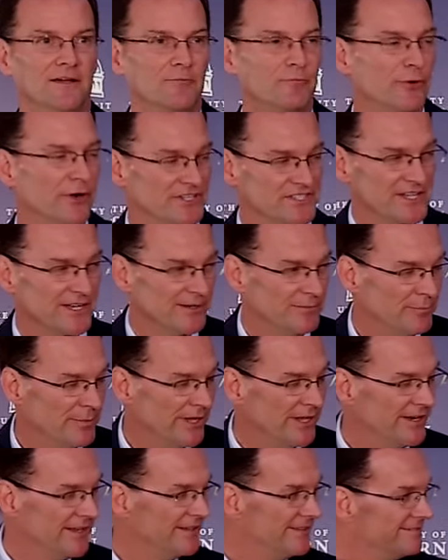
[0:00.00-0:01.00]
President
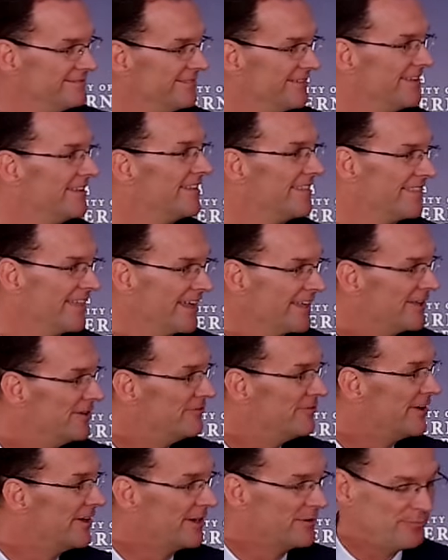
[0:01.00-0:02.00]
Bennett, thank you
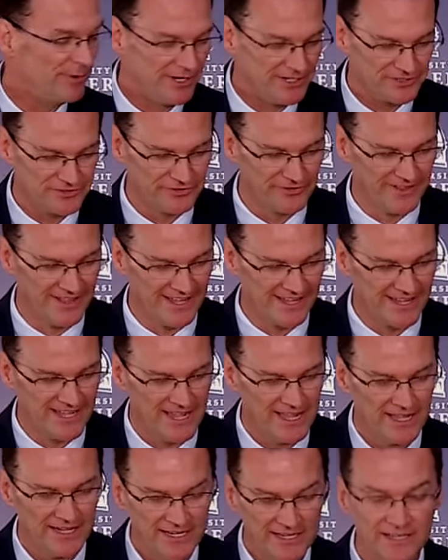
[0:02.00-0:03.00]
very much for that
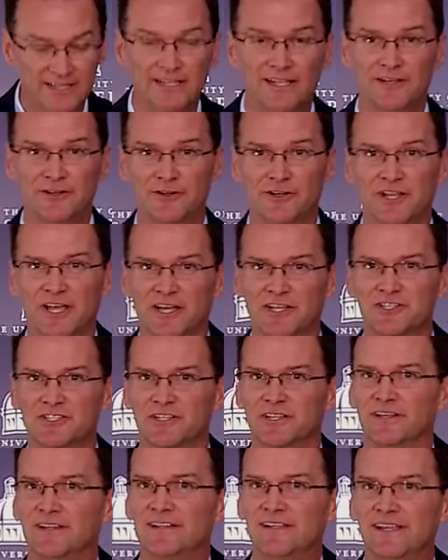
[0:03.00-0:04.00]
kind
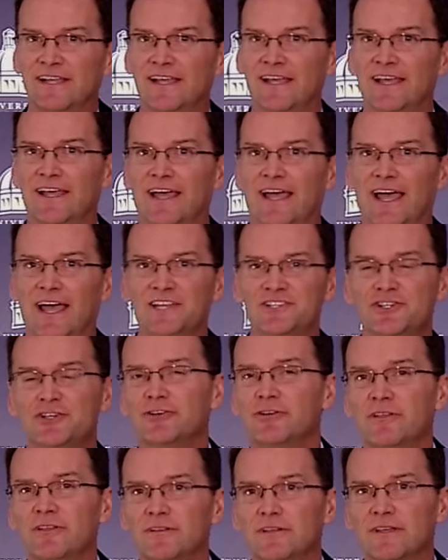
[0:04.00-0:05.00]
introduction. As
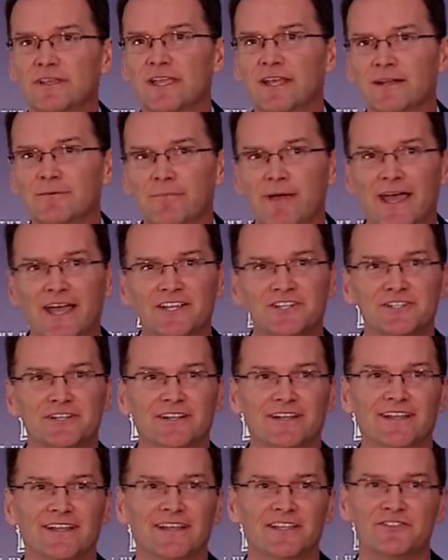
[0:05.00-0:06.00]
you can
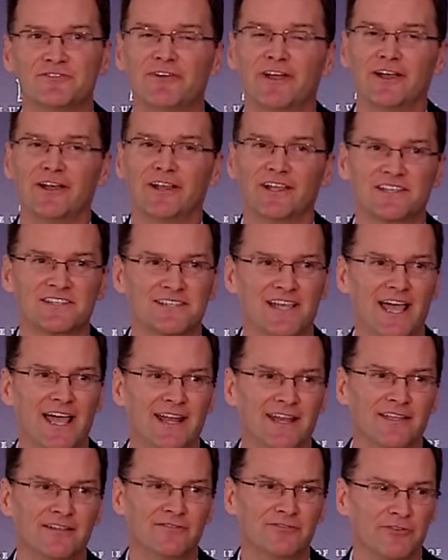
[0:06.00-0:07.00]
imagine, it's very
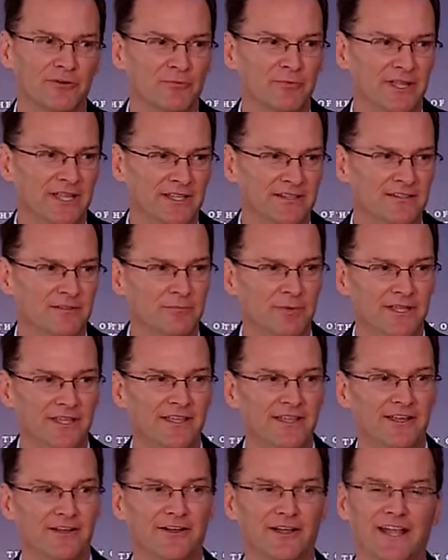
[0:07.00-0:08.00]
exciting for me to be
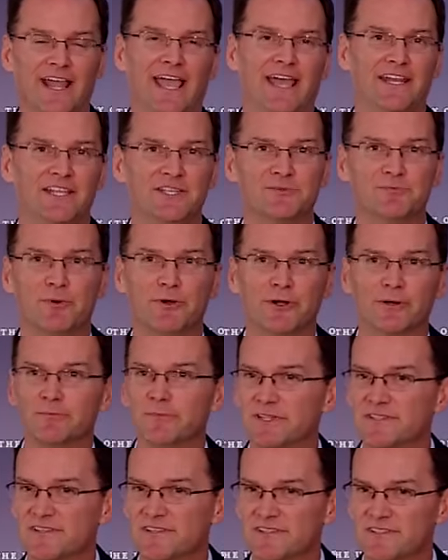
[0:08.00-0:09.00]
here in Hattiesburg,
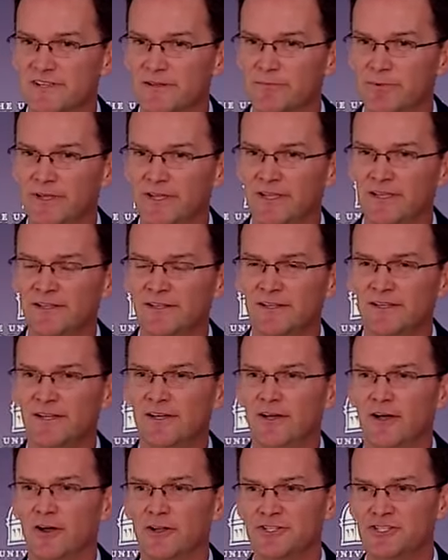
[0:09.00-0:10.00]
Mississippi
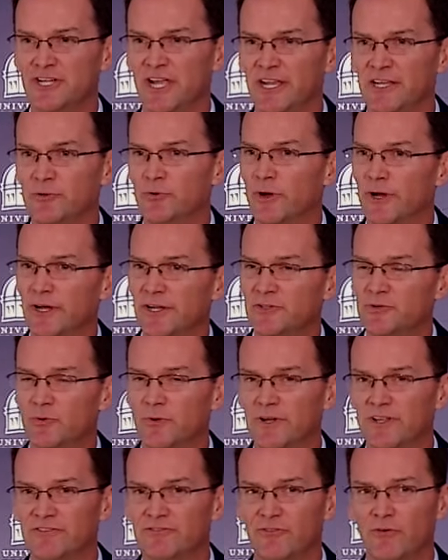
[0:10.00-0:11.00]
on January
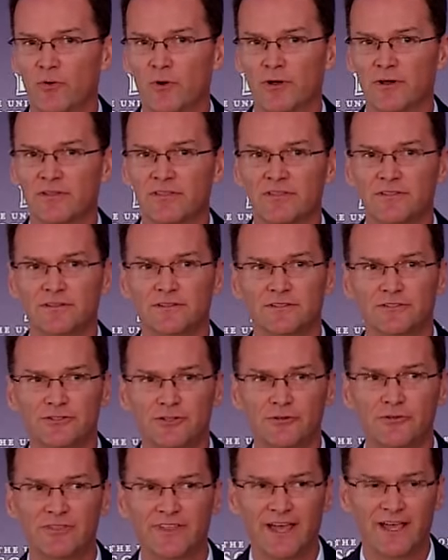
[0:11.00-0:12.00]
24th,
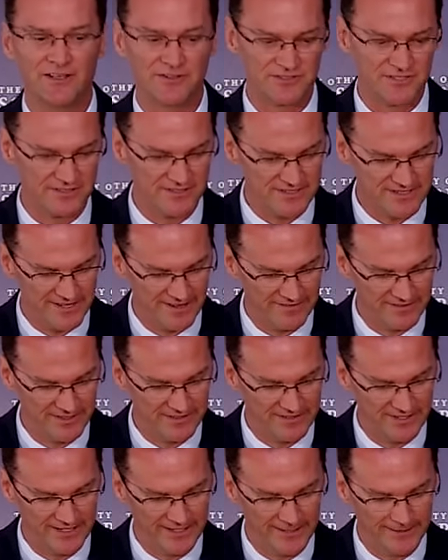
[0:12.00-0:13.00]

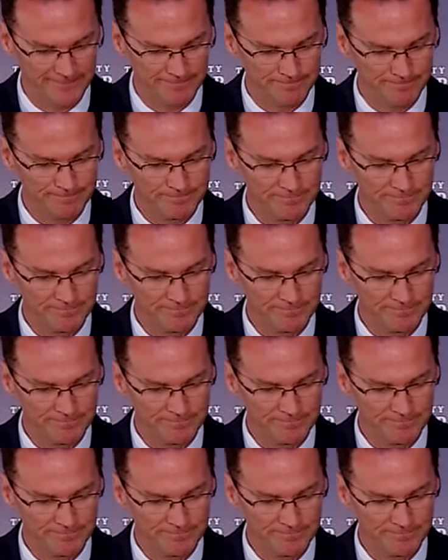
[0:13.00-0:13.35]
2017.